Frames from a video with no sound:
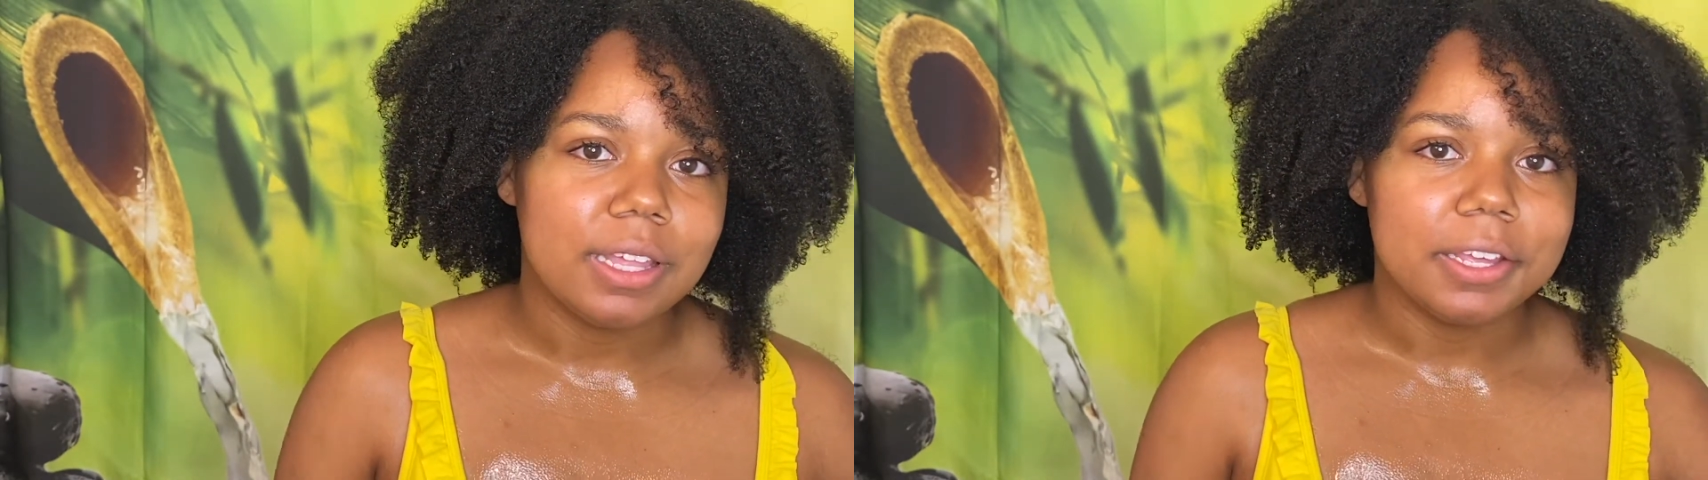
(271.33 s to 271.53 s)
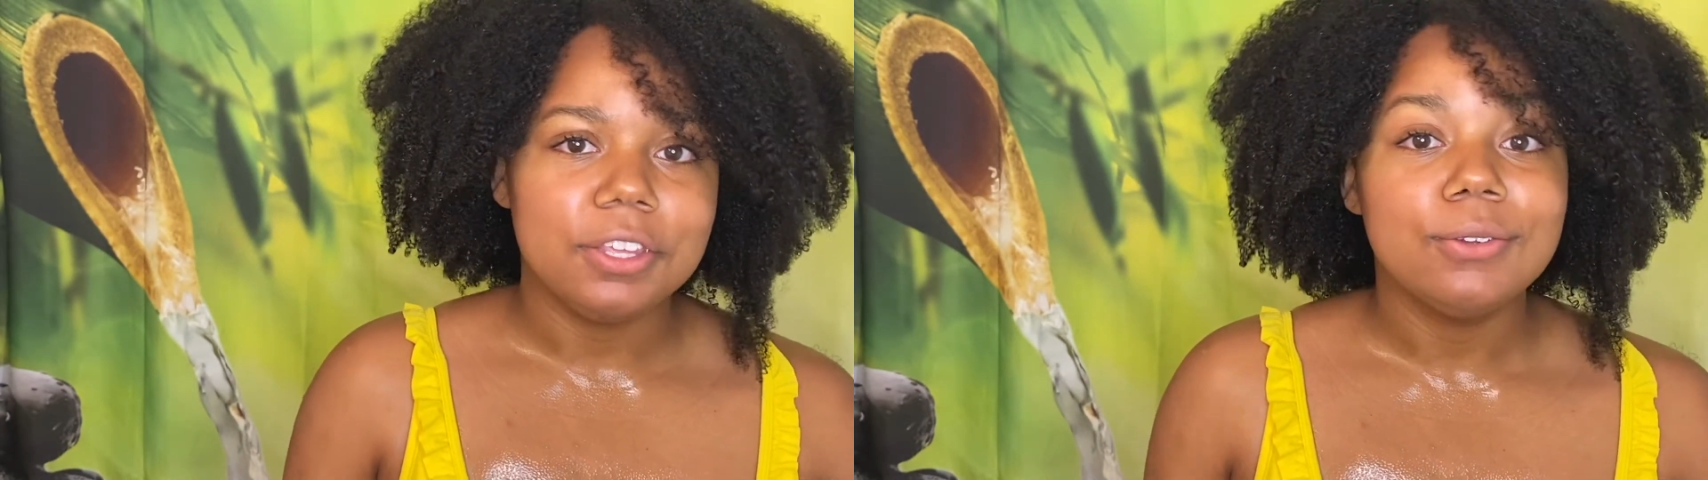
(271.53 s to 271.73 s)

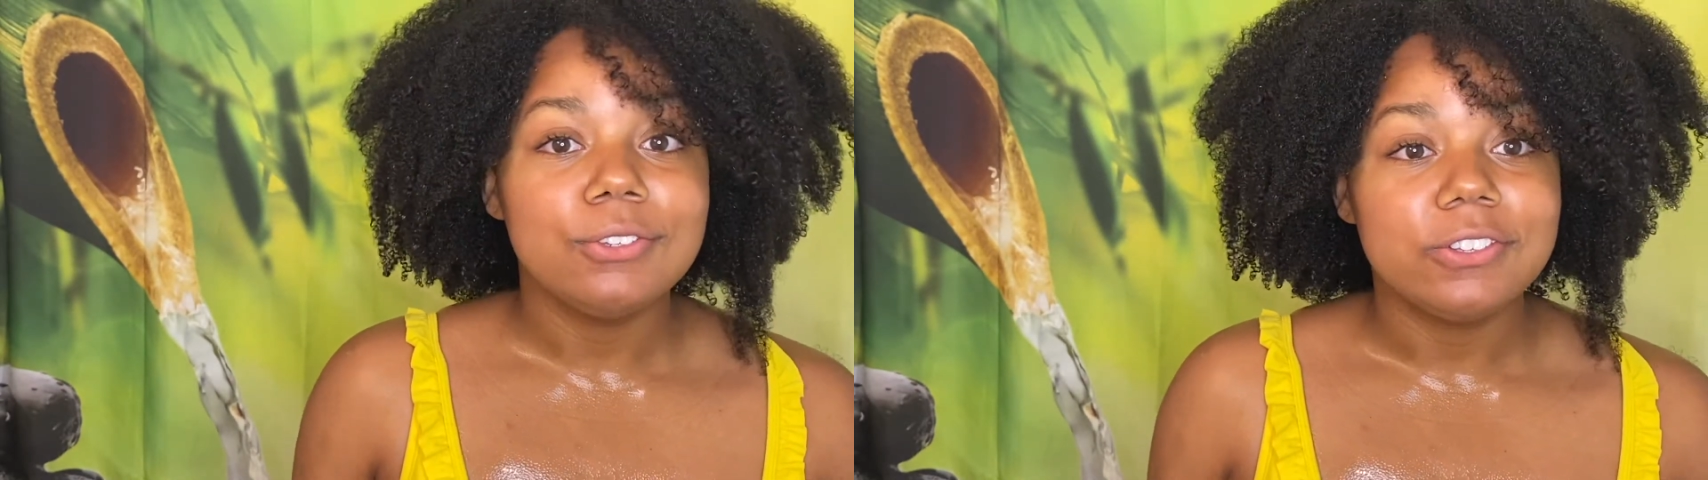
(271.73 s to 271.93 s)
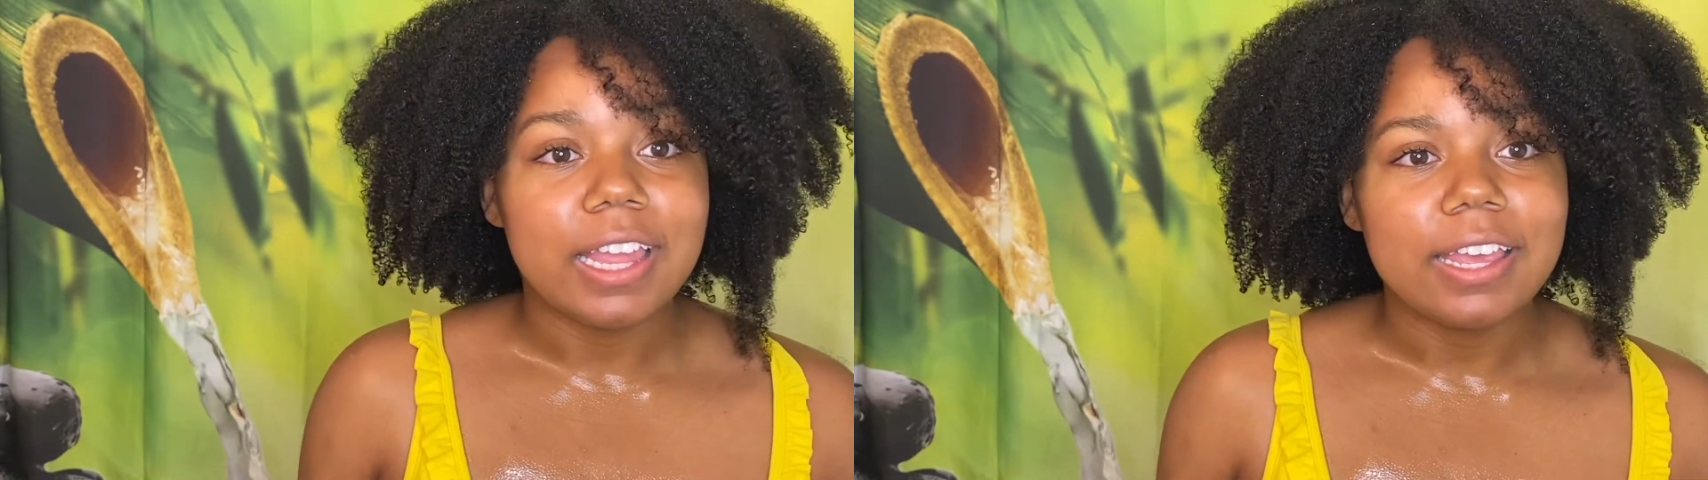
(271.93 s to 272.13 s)
a
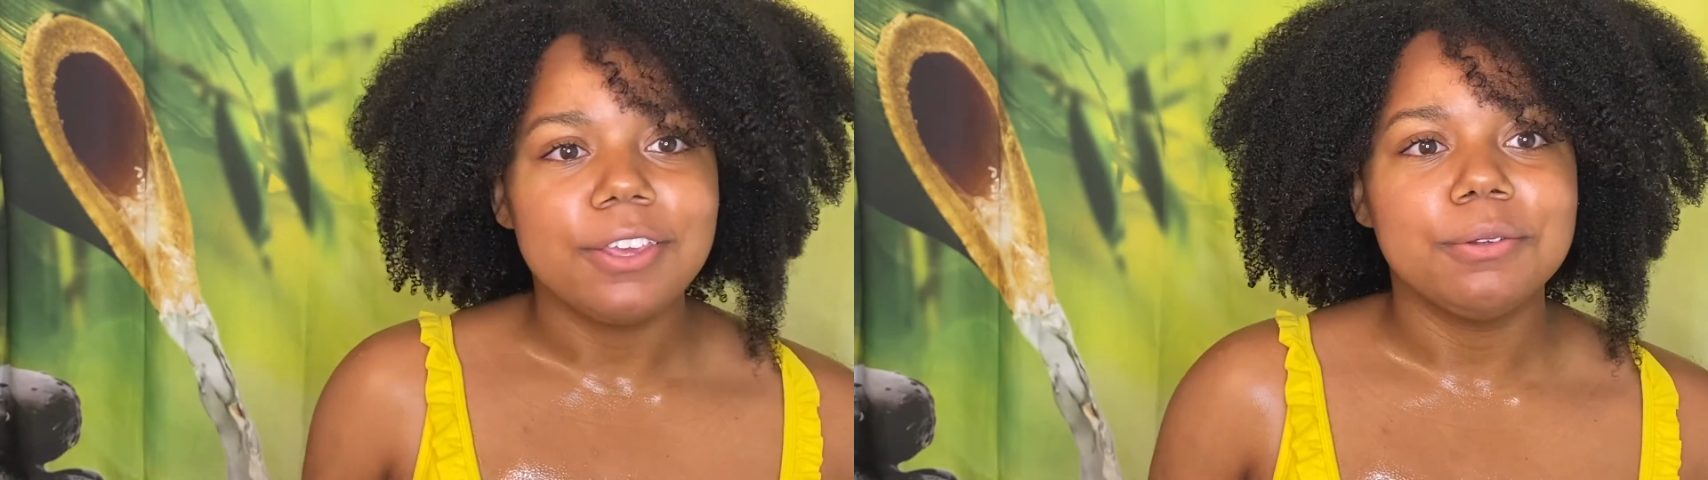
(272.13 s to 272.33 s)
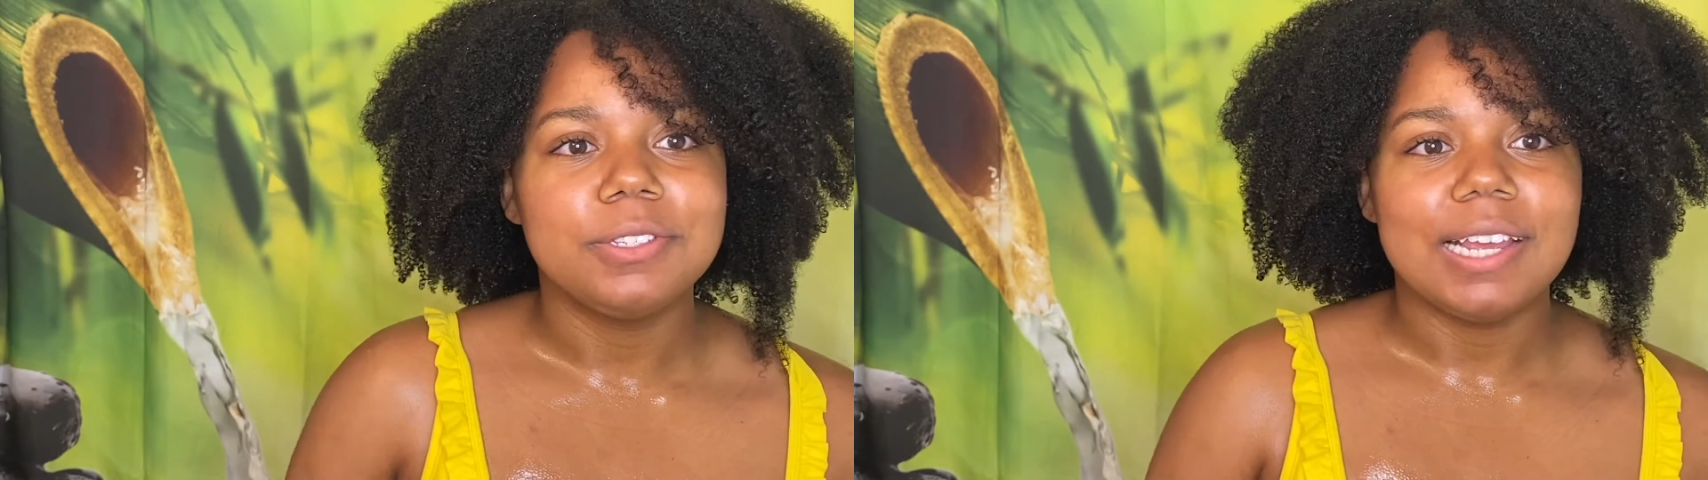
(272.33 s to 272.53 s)
huge thank you to